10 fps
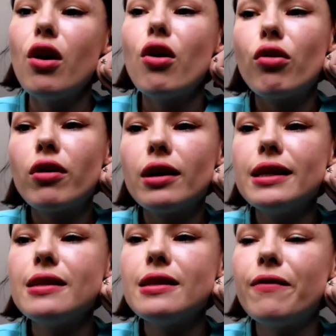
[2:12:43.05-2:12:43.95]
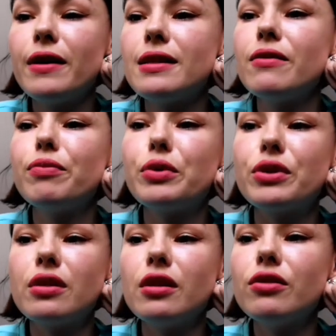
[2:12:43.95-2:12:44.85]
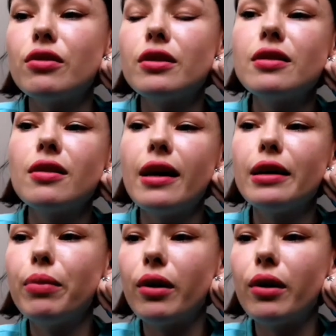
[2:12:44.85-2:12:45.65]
or less invasive procedures like